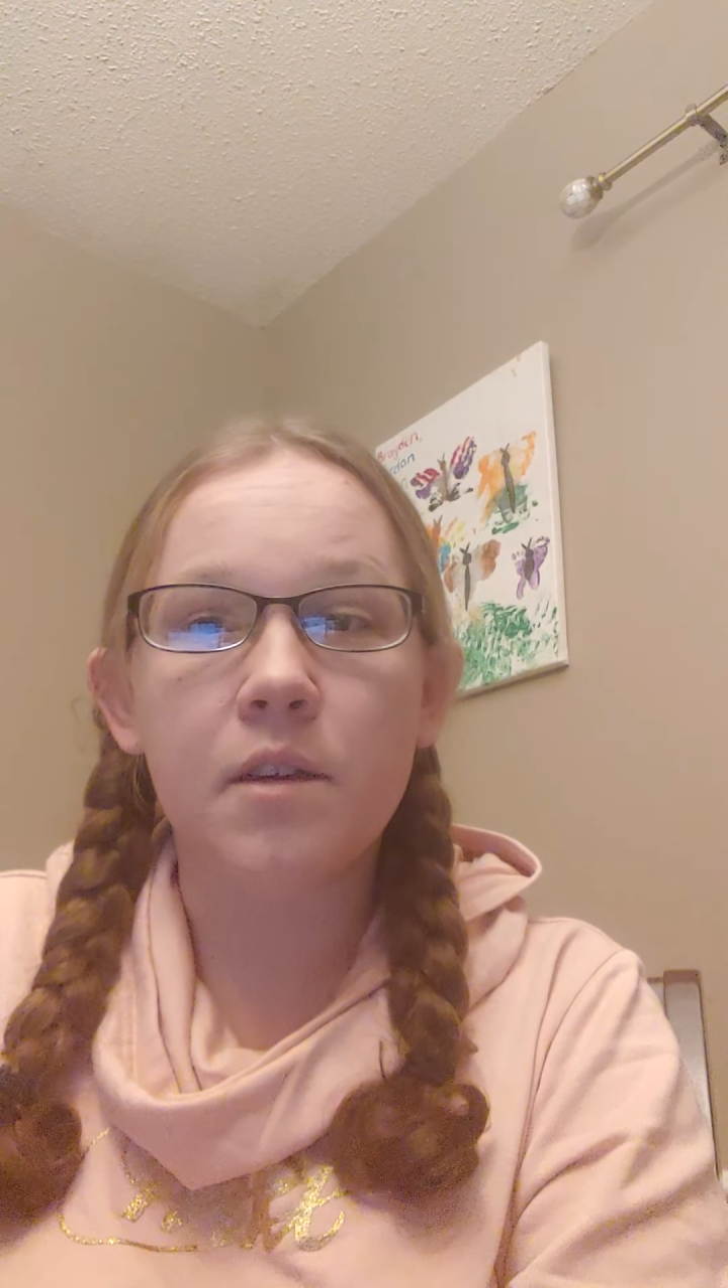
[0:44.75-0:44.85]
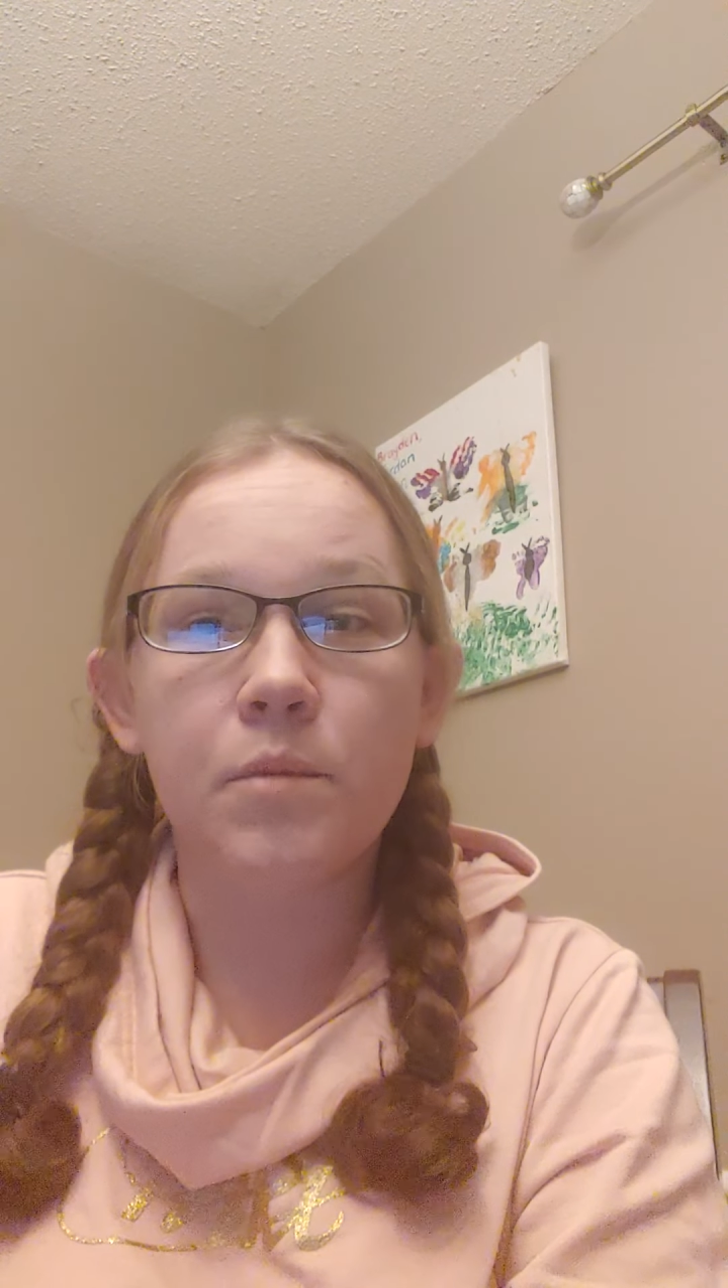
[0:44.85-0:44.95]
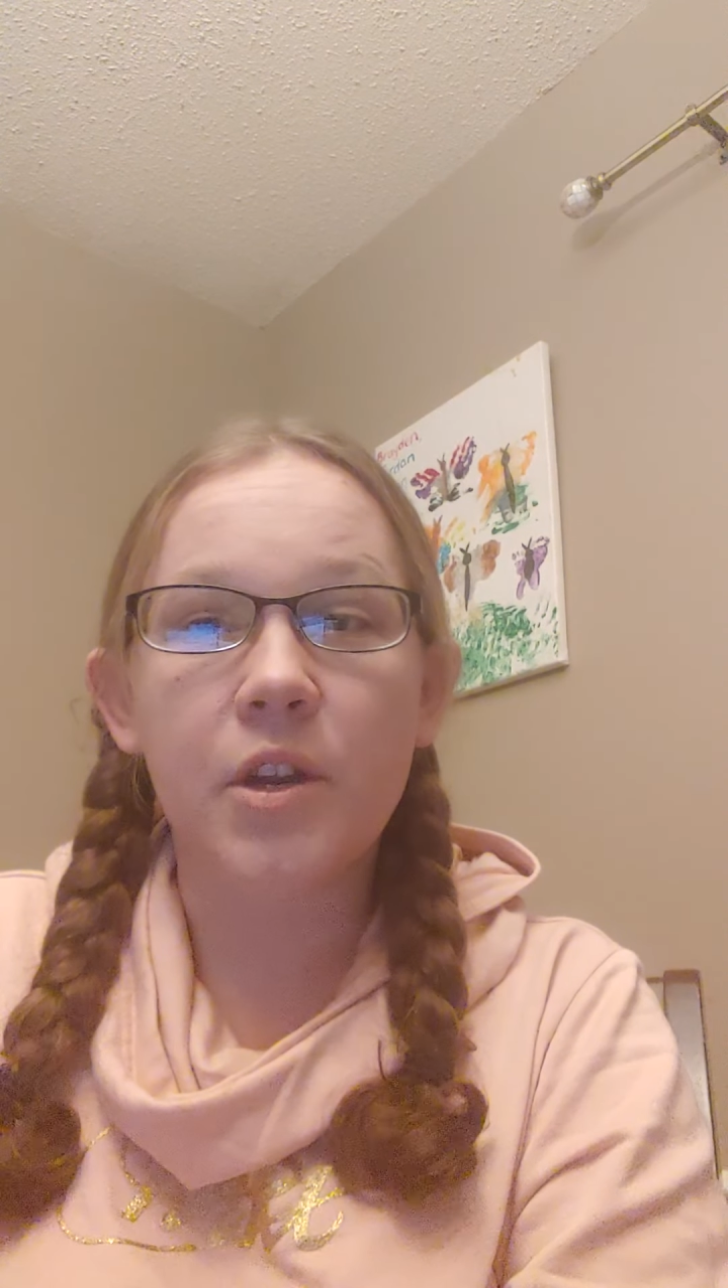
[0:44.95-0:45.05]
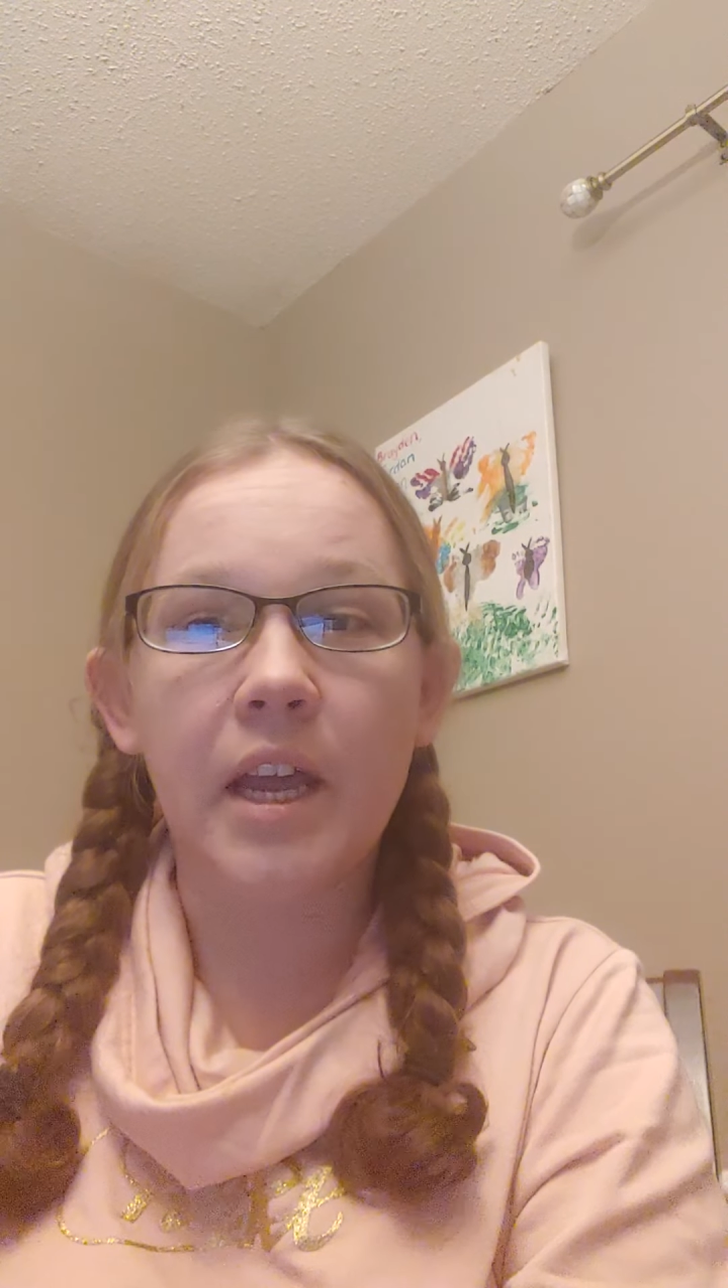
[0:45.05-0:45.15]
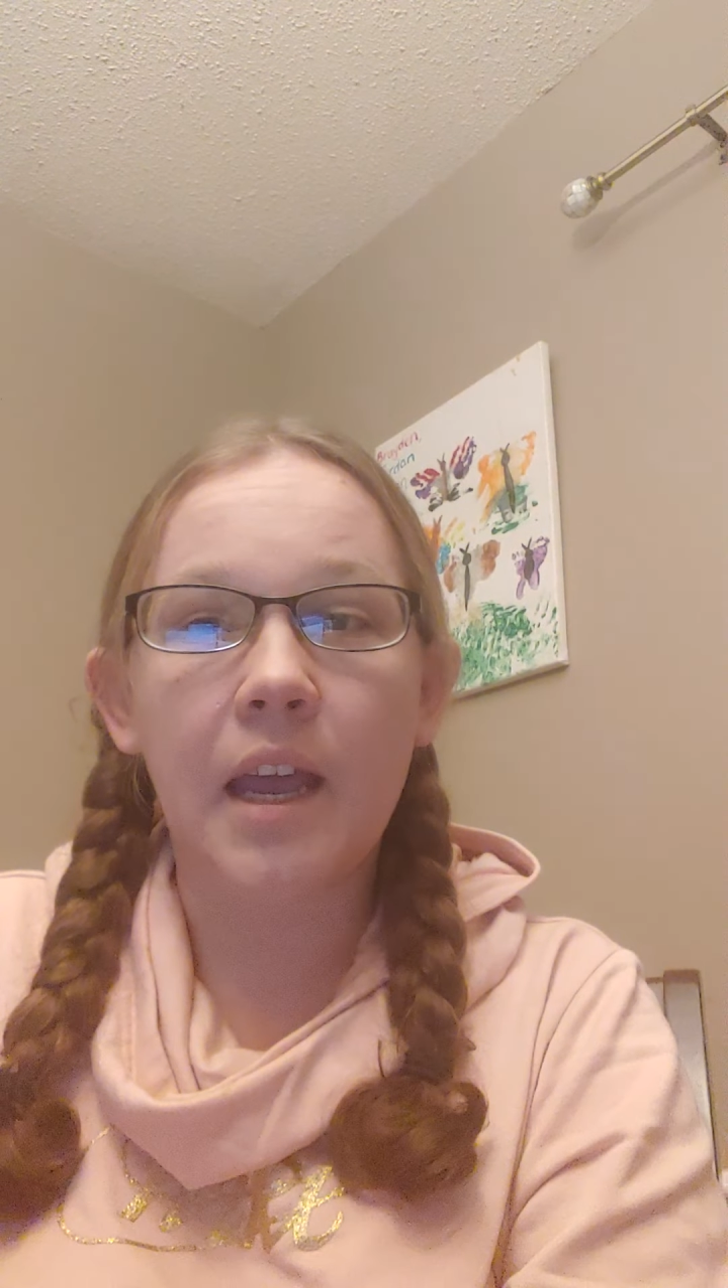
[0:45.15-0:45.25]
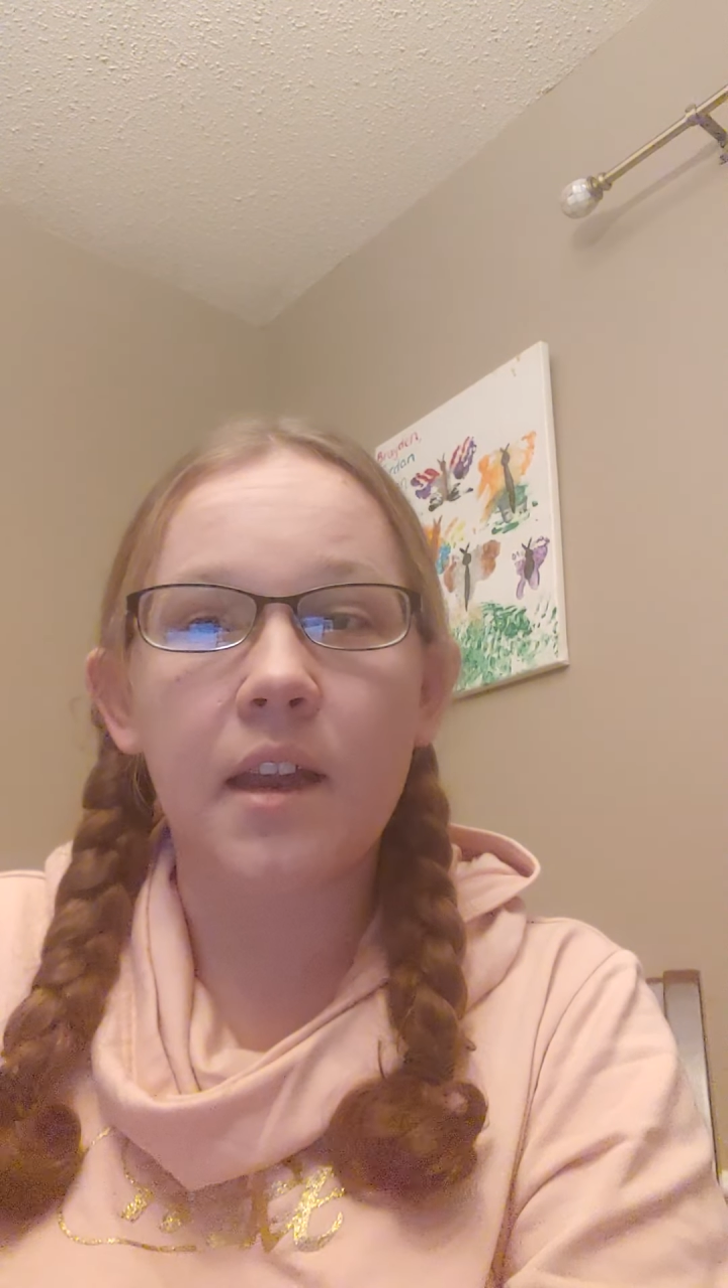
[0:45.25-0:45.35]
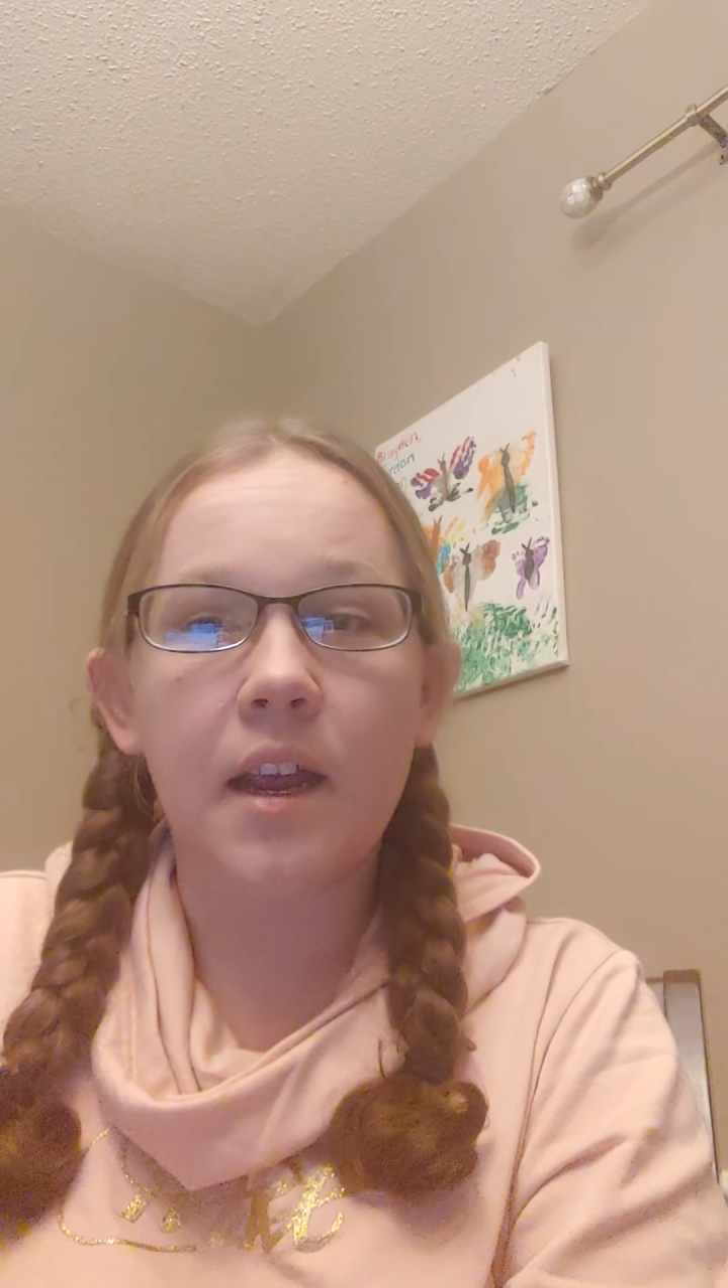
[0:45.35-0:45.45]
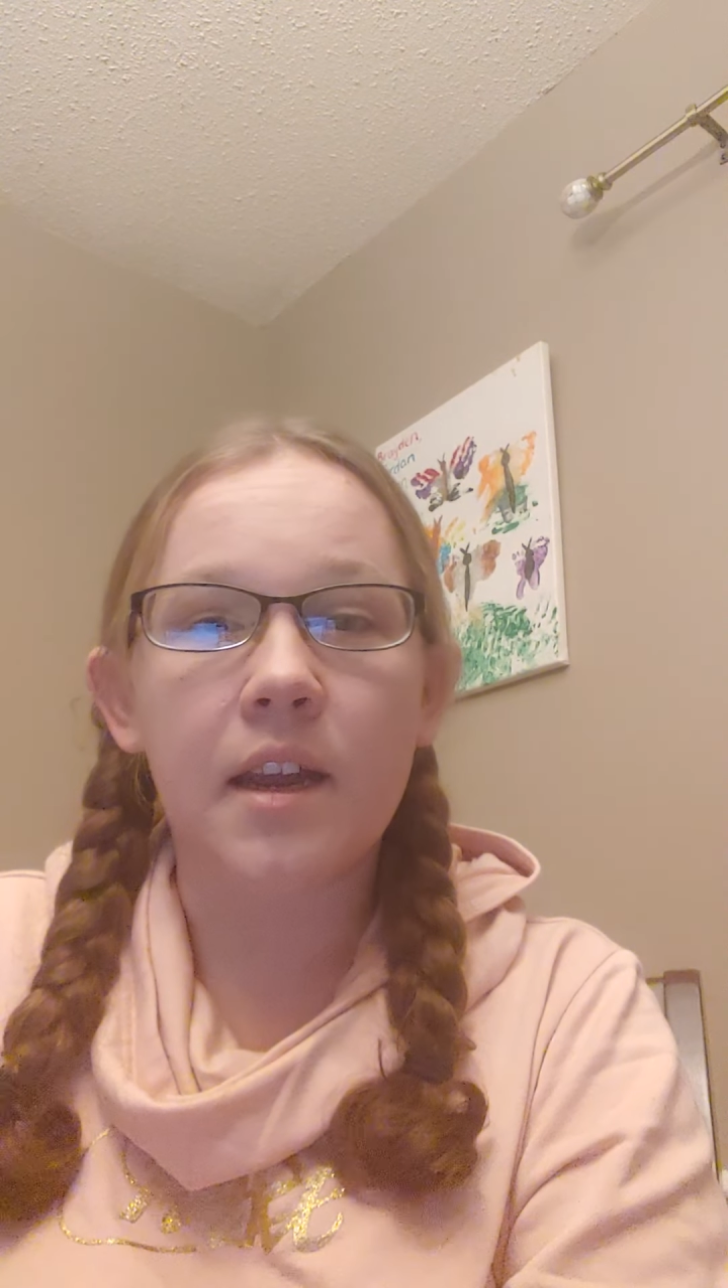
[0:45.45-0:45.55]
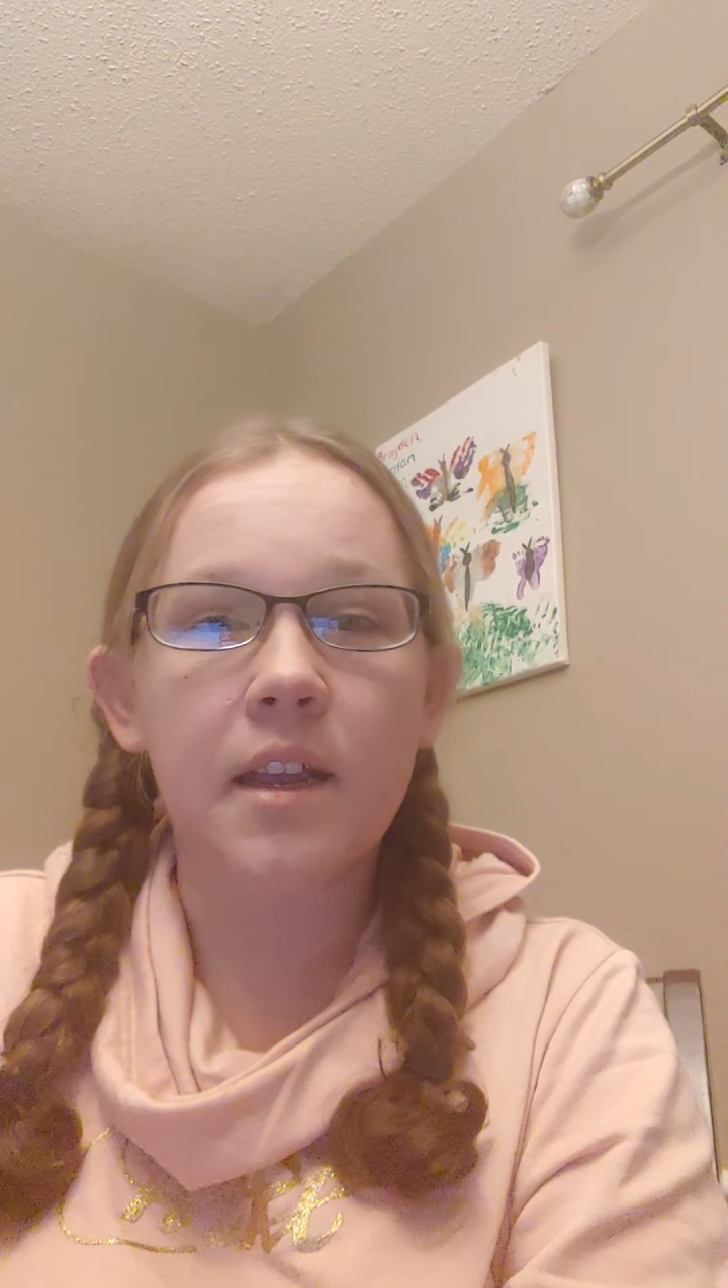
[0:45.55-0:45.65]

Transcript: communicate and